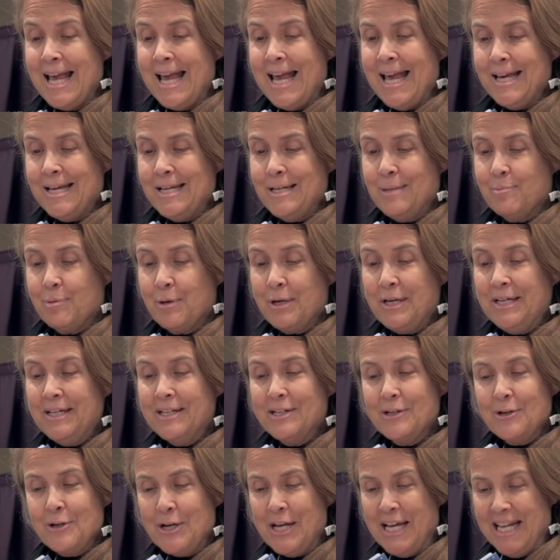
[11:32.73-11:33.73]
and
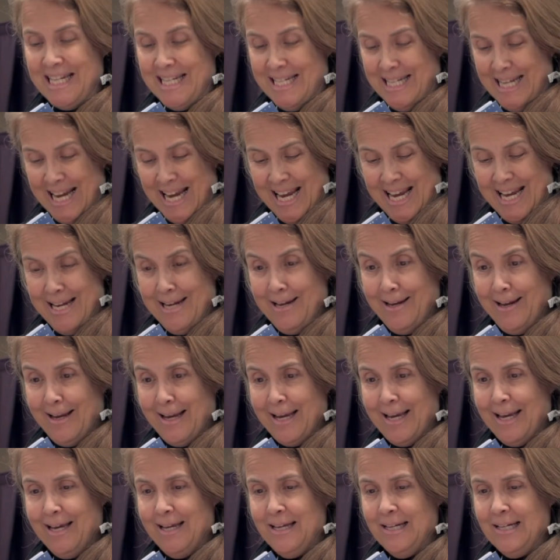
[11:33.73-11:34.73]
pre-internet day,
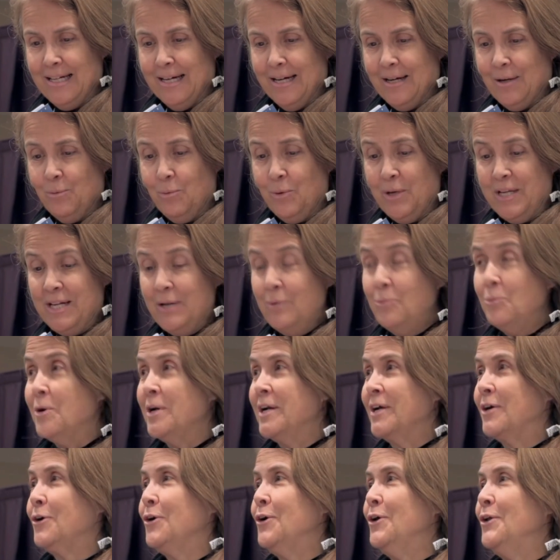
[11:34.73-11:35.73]
and we didn't
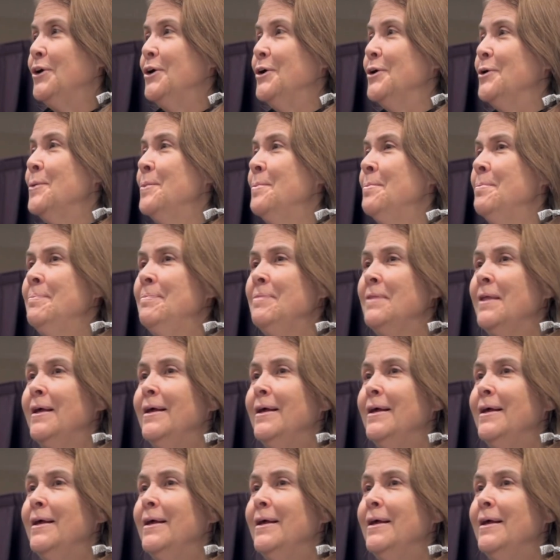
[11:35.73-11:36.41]
want to call home